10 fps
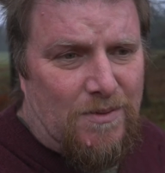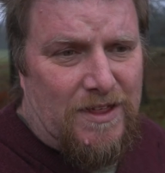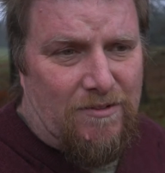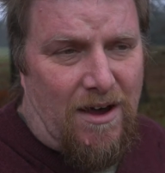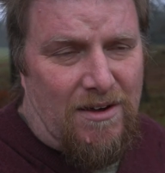
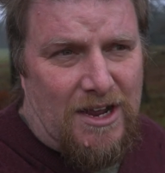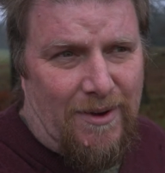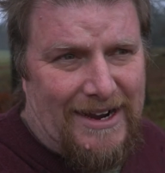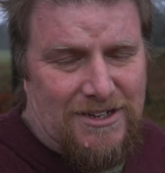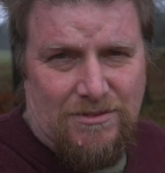There are no
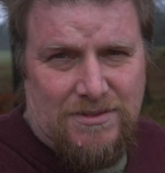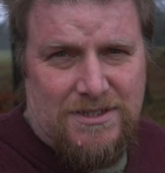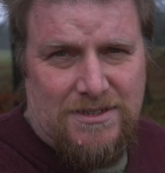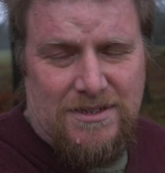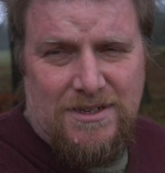
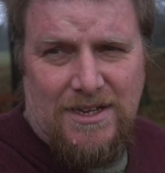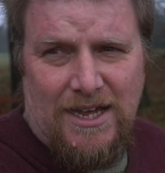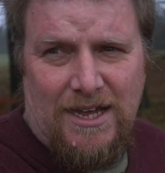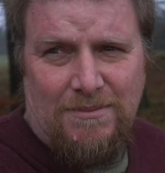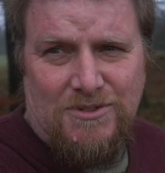adult
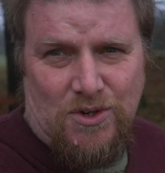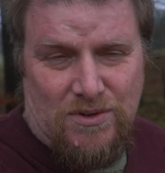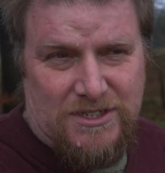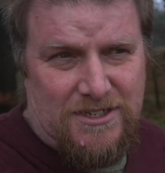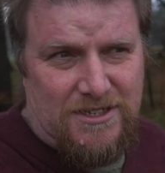
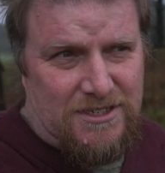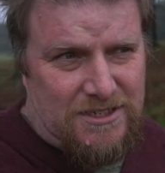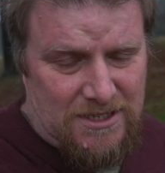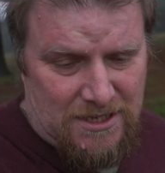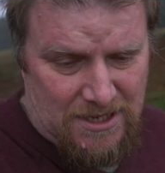daughters